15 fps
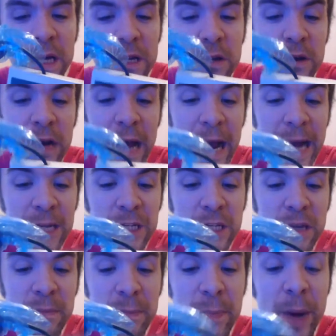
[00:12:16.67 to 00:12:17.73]
can actually
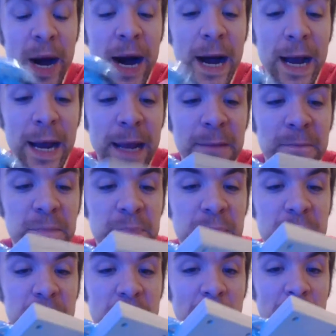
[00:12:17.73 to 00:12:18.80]
buy...
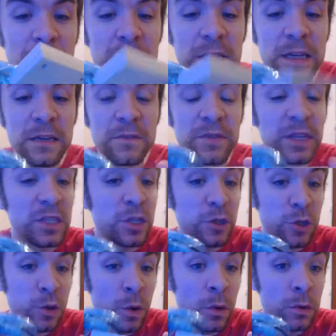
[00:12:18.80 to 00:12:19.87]
I believe these
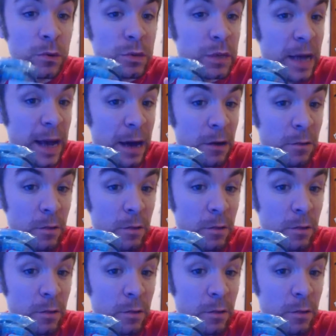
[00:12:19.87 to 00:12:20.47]
controllers now,